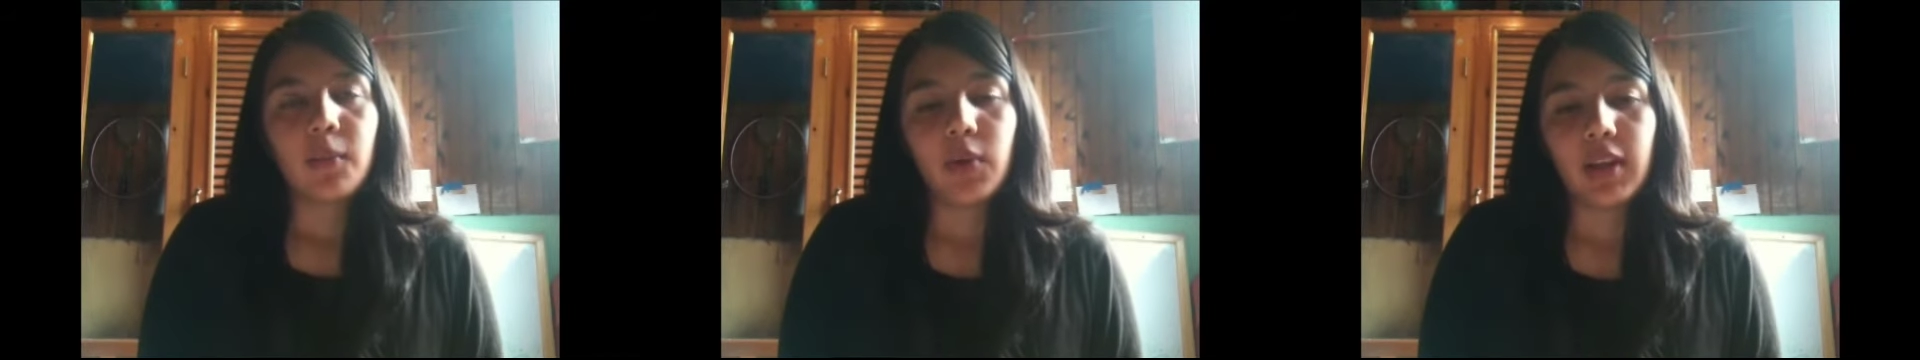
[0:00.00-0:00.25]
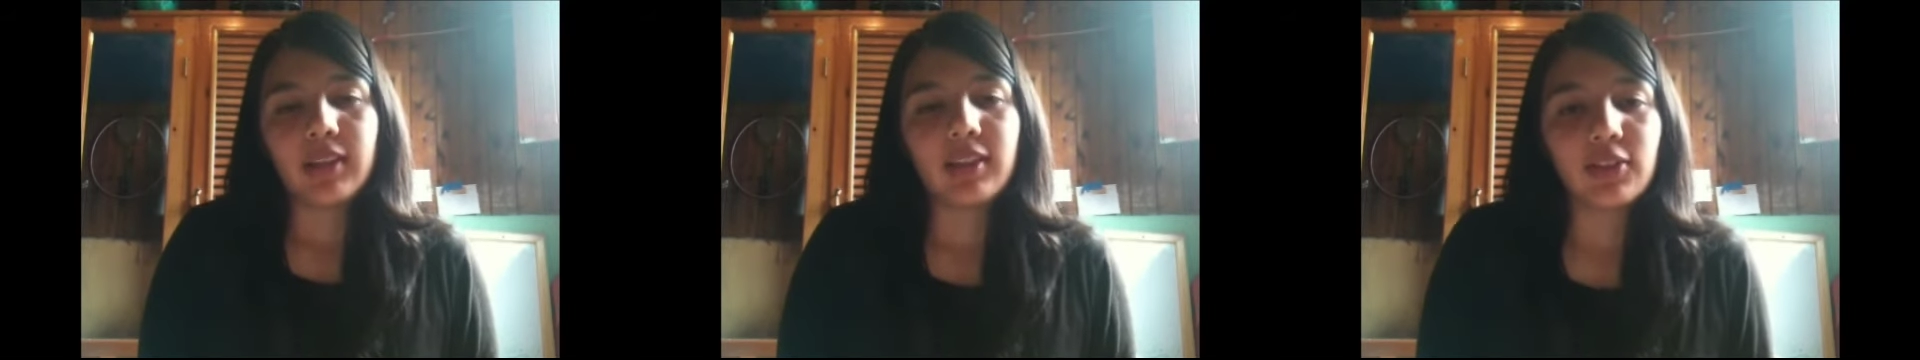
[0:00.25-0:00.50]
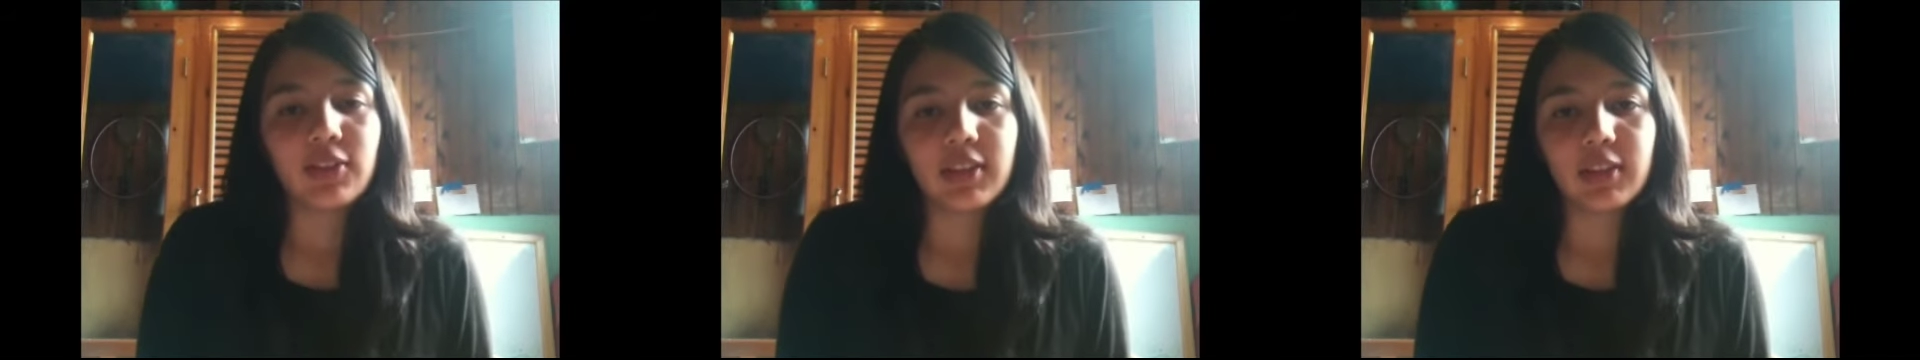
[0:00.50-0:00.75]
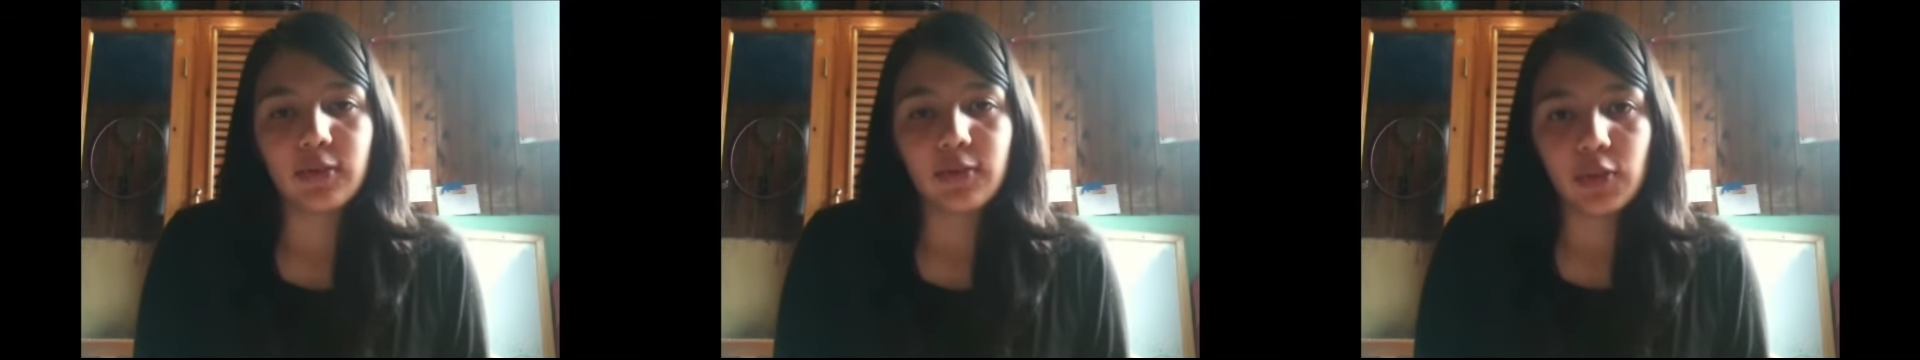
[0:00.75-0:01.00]
breakdowns
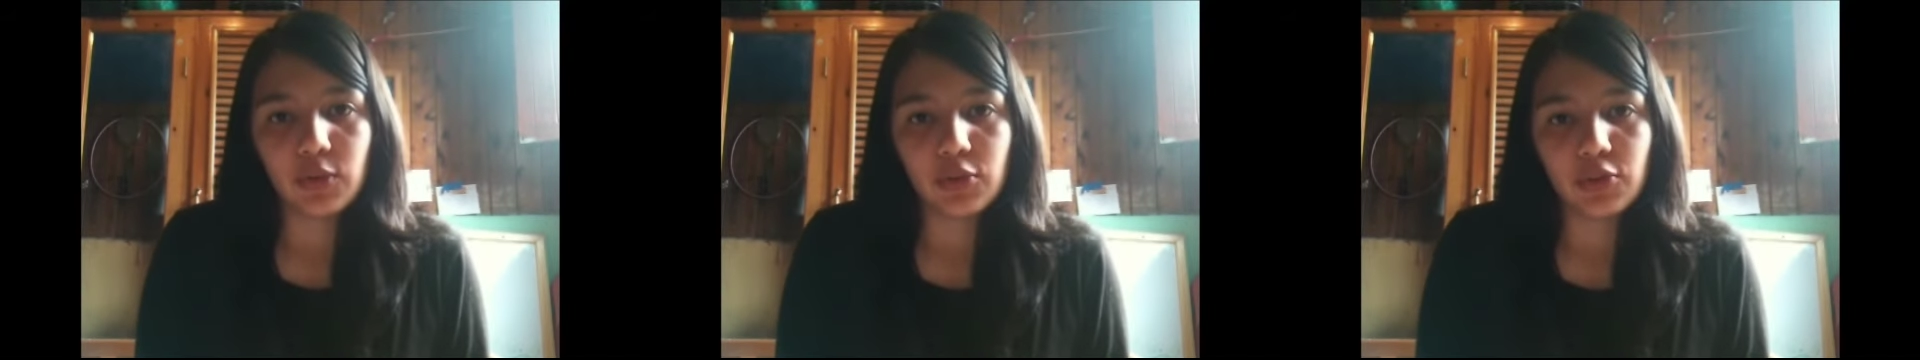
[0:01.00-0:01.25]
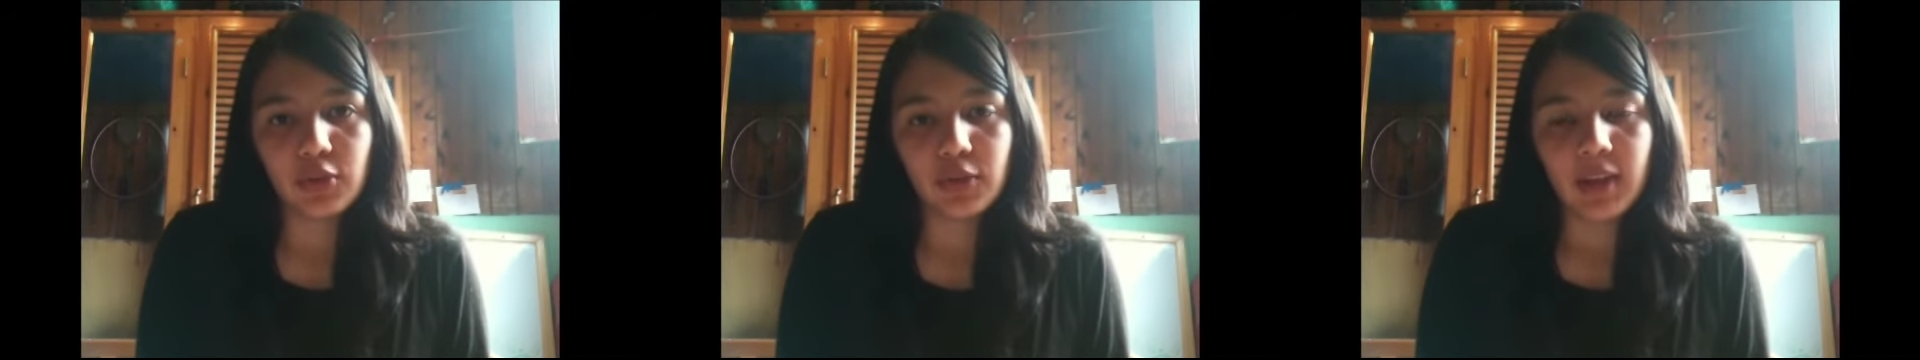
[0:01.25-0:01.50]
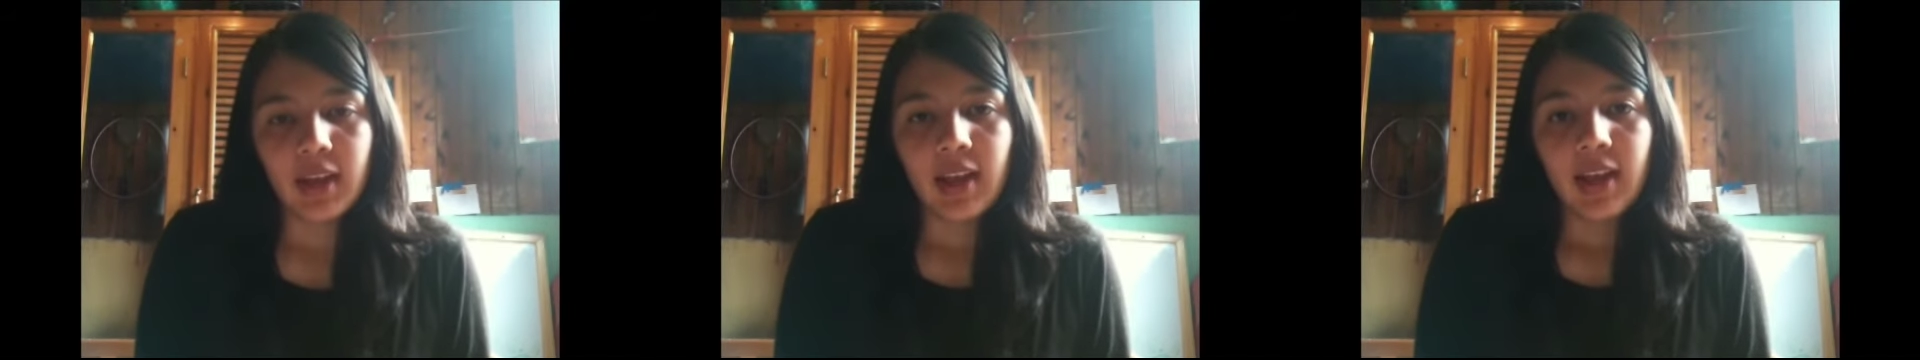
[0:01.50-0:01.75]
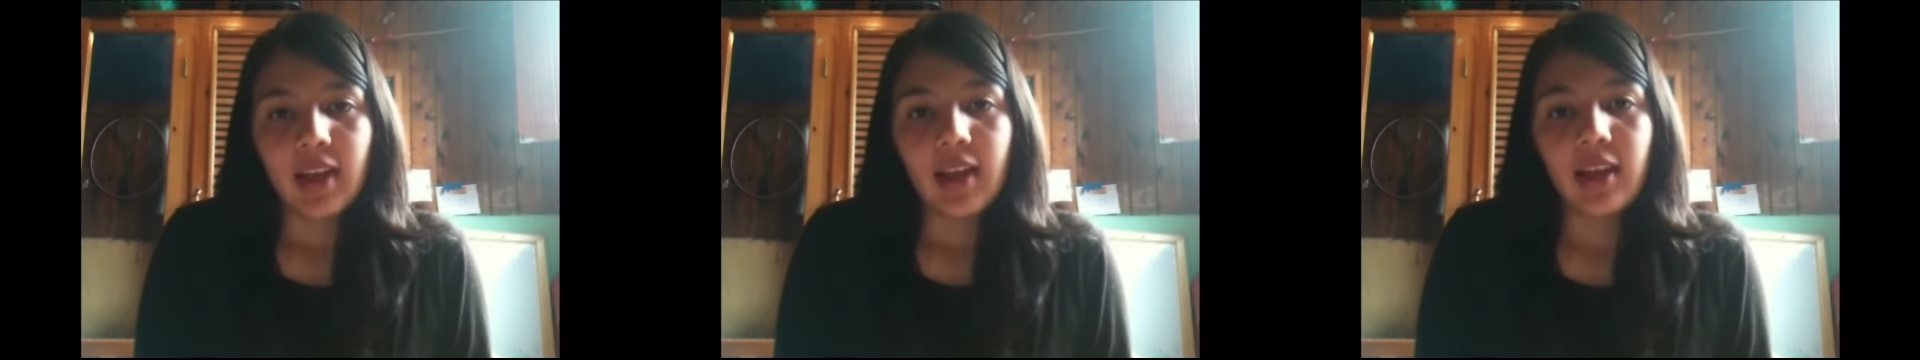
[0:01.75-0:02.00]
in the future,
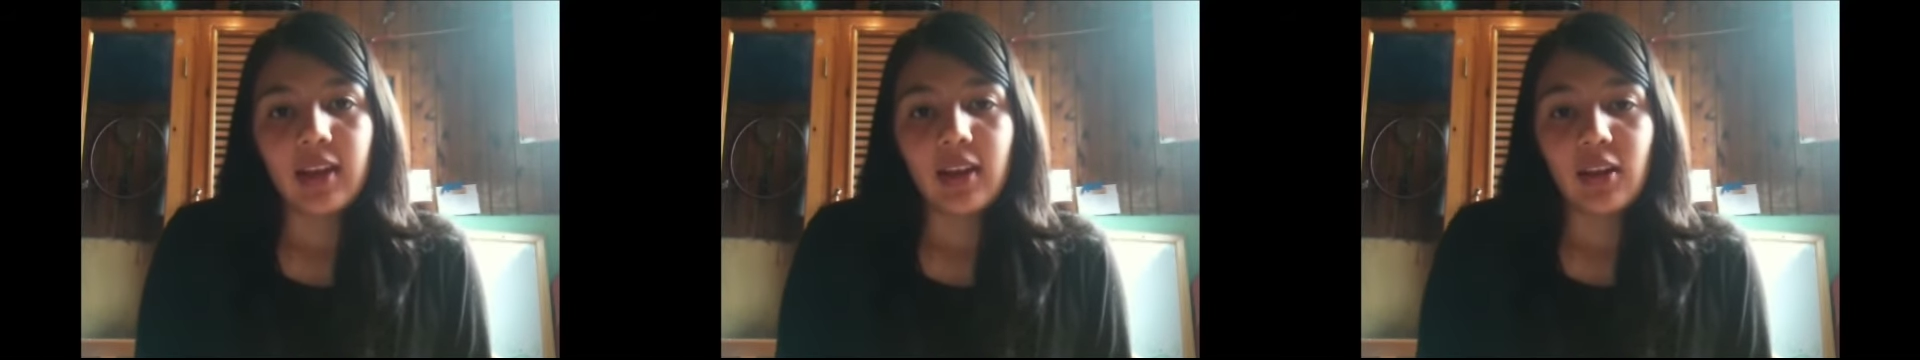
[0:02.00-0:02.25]
and